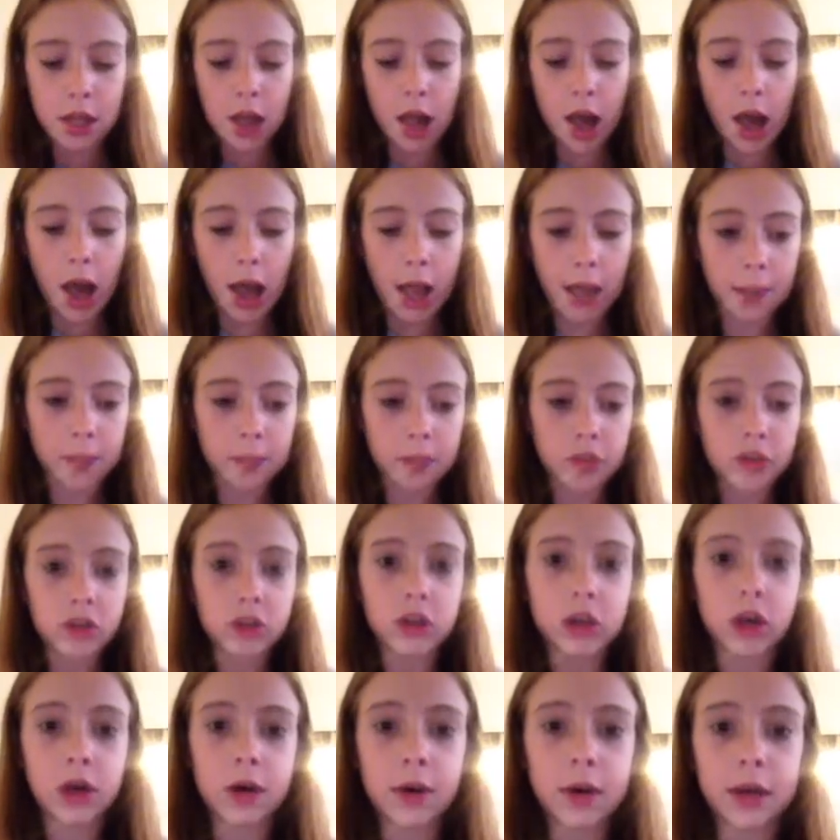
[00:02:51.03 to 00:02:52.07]
I am just
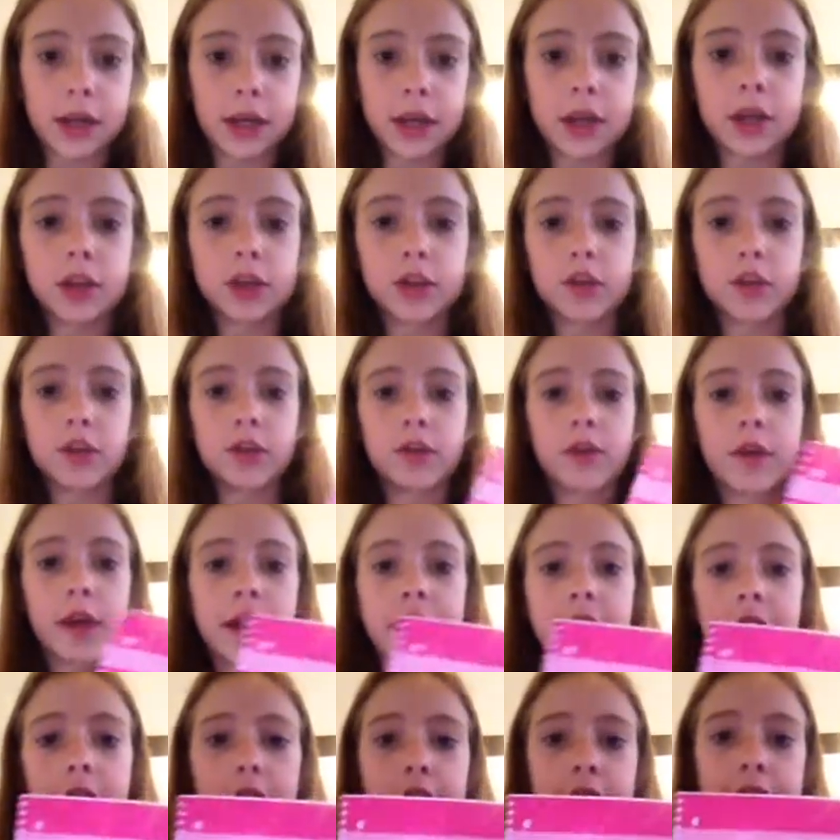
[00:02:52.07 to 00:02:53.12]
going to
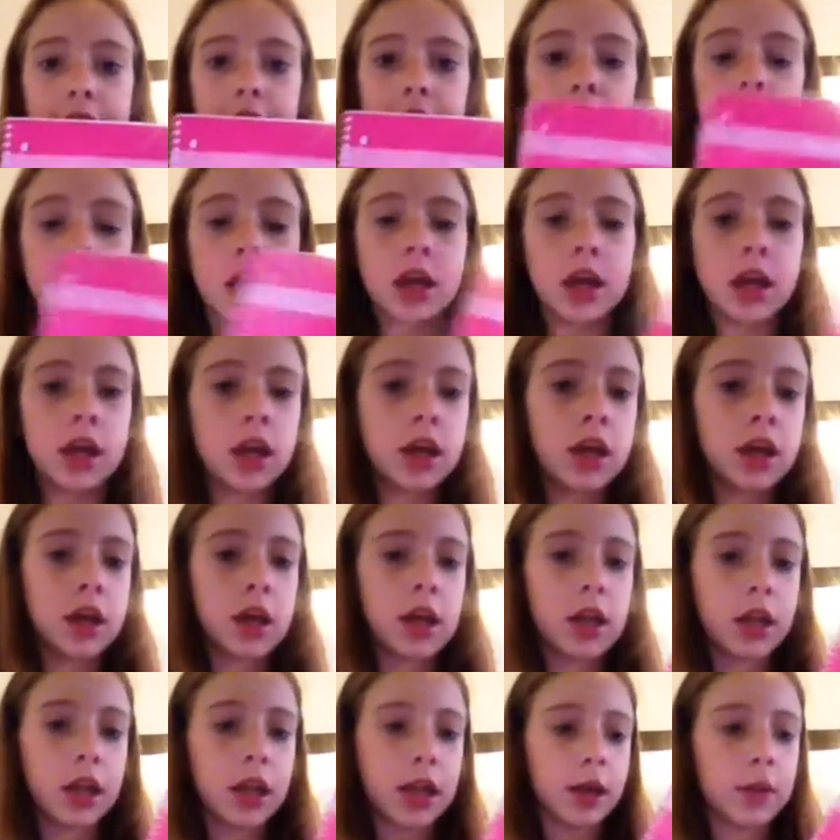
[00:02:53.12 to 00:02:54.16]
write on here
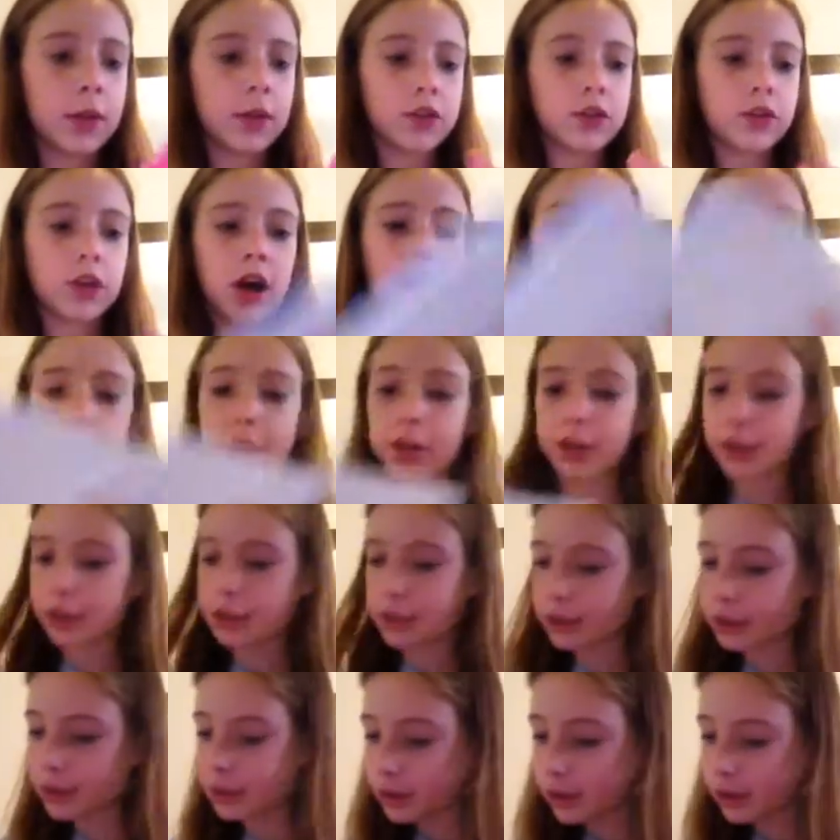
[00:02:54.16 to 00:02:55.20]
language arts,
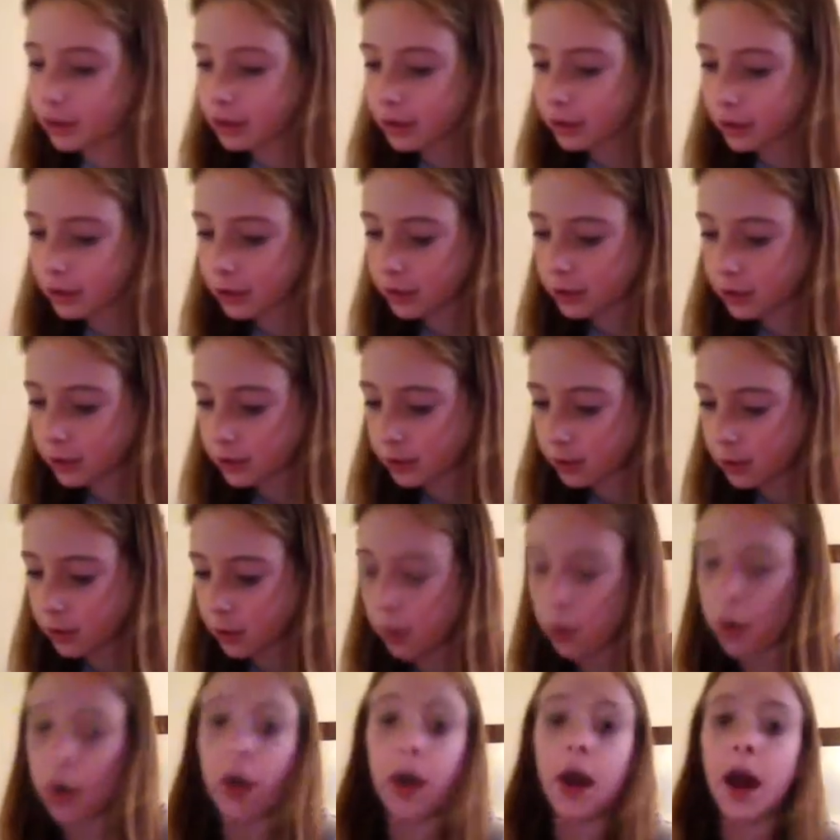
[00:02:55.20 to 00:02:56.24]

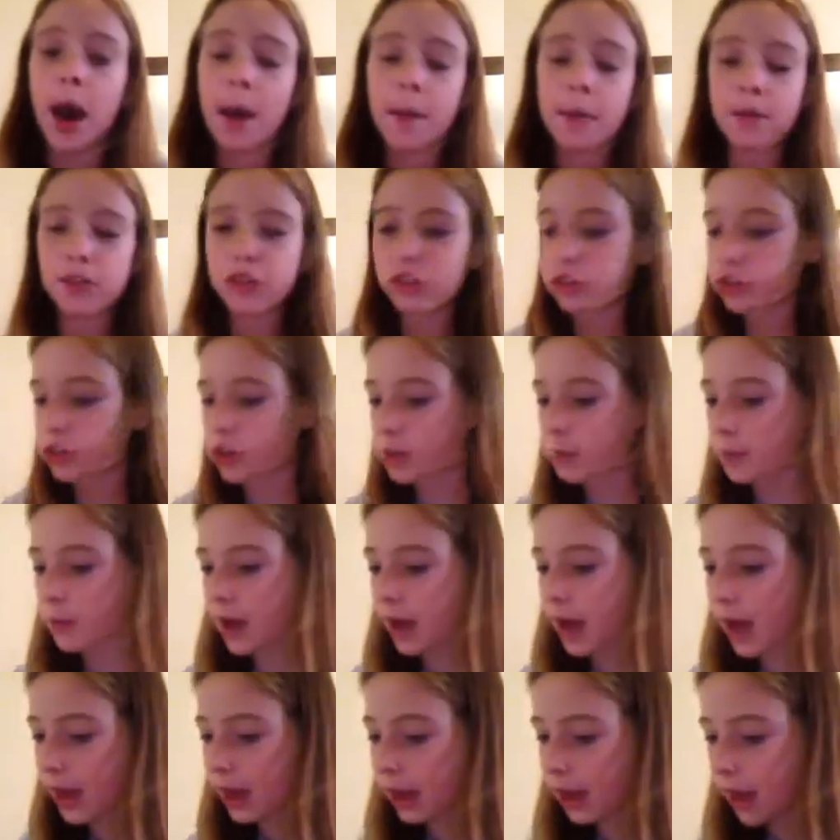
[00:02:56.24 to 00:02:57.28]
or I'm just going to
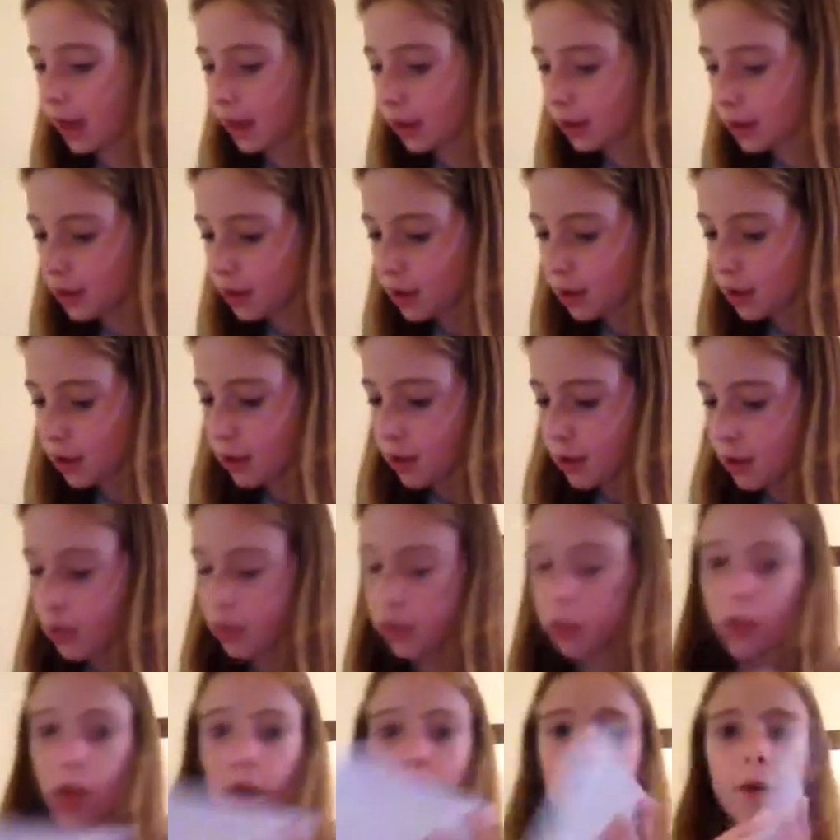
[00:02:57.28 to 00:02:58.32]
put LA.
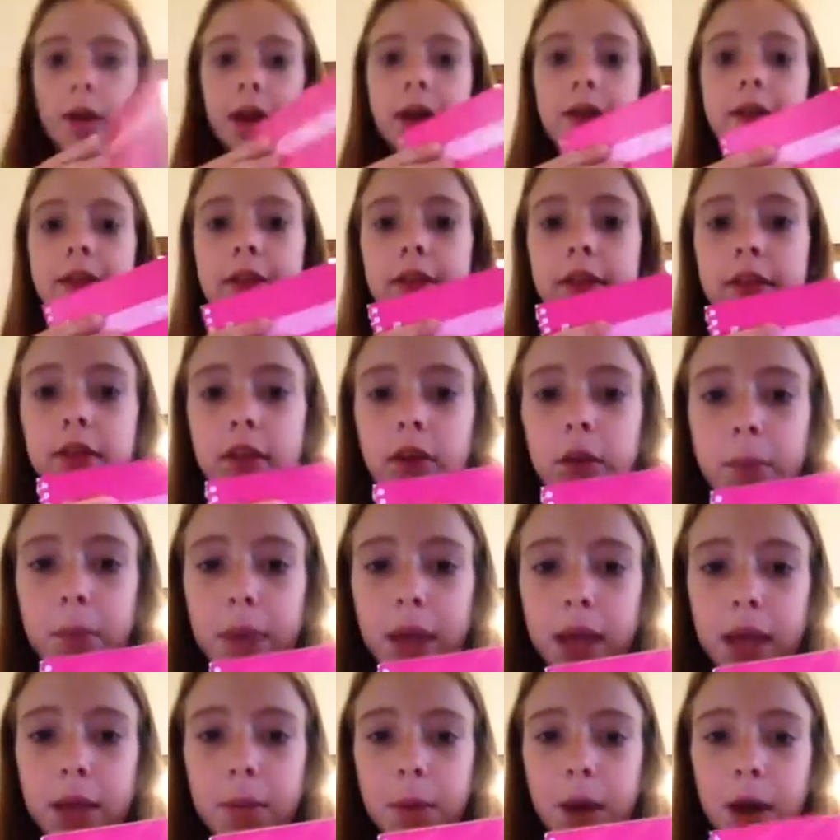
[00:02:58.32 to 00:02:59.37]
So in this little
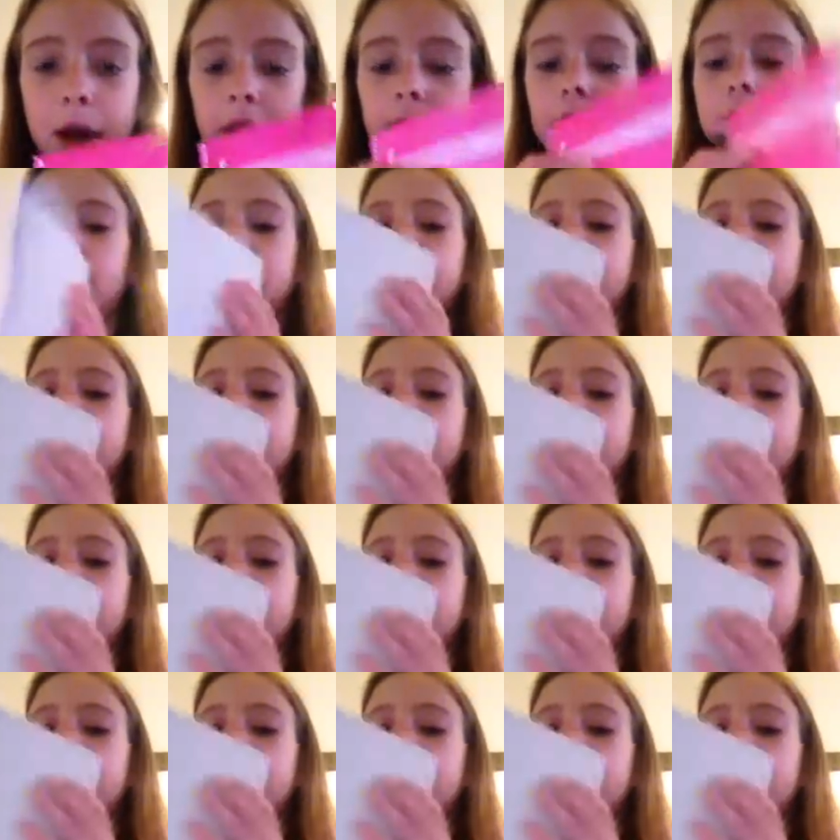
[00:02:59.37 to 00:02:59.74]
pink part.